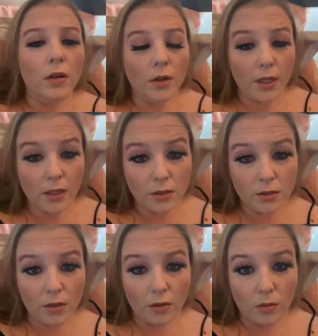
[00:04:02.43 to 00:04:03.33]
Okay,
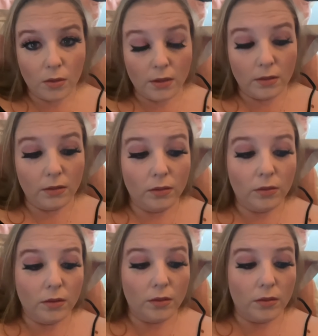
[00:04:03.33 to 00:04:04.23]
so
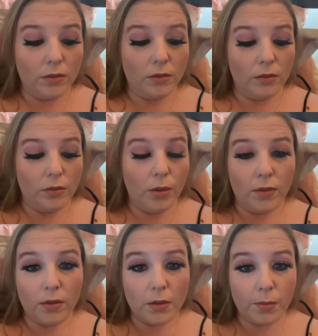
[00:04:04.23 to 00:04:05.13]

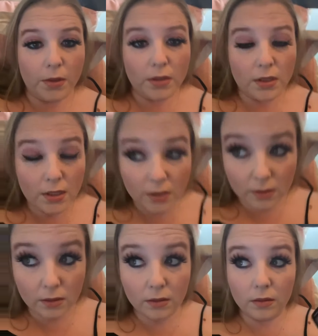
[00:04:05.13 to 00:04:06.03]
whoever this person
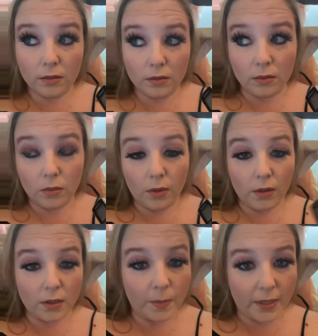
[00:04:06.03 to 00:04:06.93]
is, whether
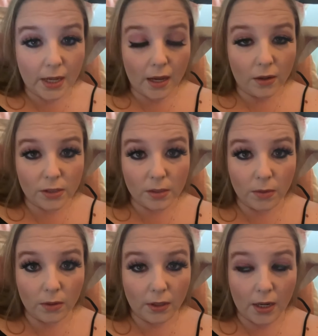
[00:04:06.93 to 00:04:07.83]
it's my dad or some
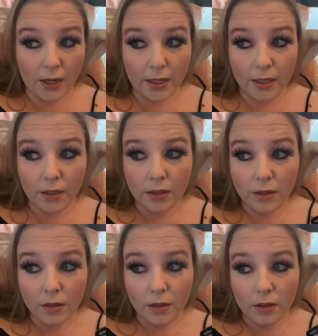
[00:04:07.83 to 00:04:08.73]
other guy,
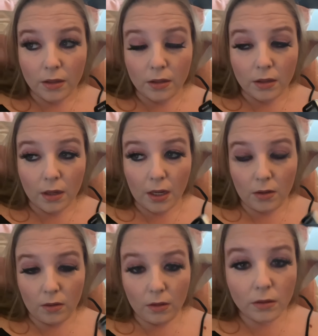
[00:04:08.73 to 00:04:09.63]
I know
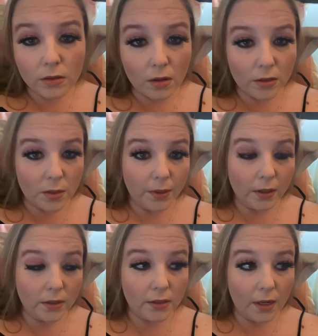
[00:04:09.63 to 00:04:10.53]
that there's other
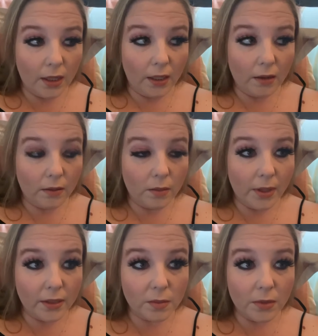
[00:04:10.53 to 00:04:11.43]
spirits that hang out in the
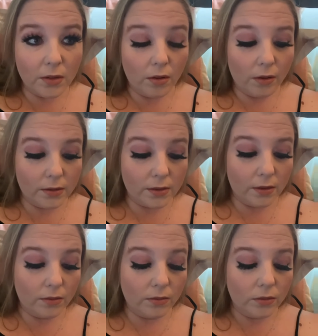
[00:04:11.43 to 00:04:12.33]
basement
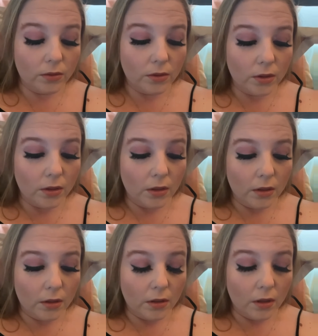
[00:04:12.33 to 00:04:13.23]
also.
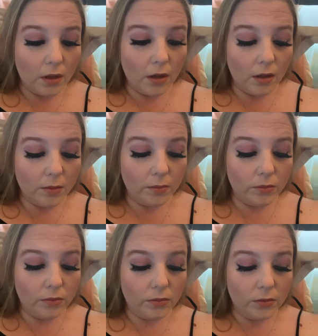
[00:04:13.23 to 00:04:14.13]
Um,
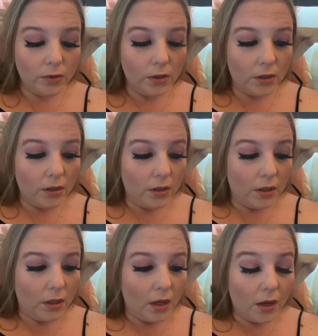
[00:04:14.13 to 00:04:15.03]

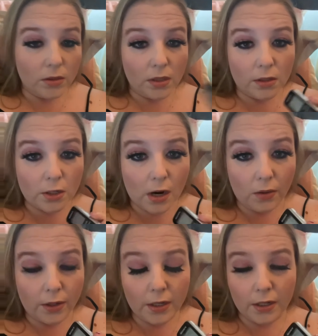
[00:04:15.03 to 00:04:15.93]
I was in the
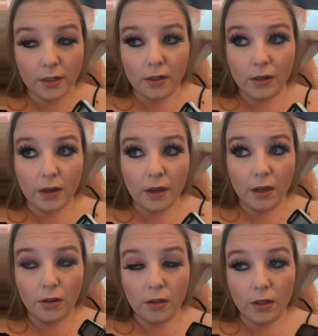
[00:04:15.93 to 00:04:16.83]
shower here, and
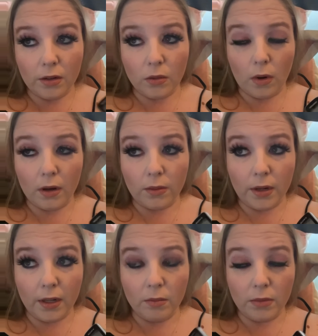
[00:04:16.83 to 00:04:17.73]
you can hear the water
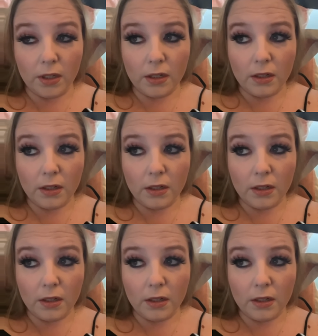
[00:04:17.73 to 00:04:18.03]
running, but